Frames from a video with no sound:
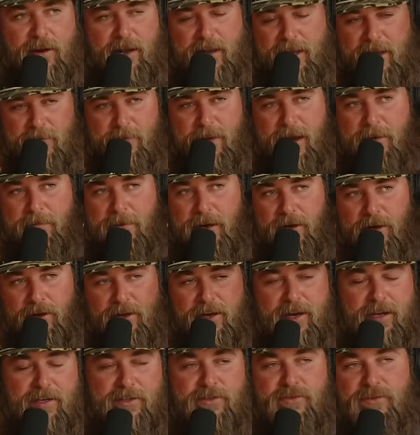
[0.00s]
Like he might have been
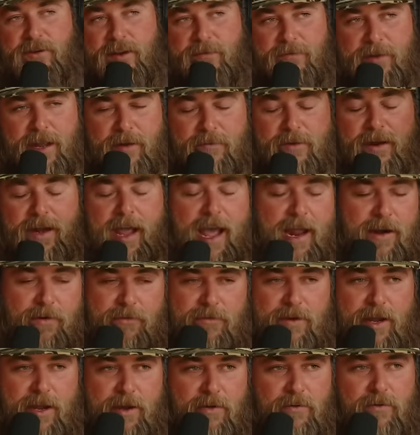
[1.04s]
looking extreme downwind. I
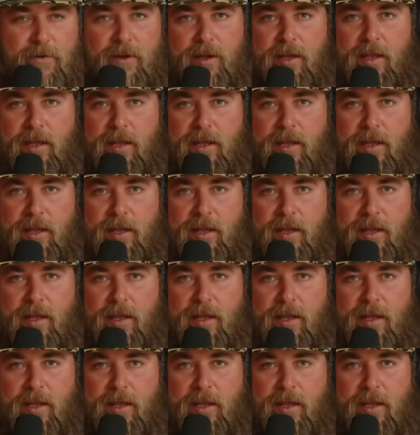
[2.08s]
don't know.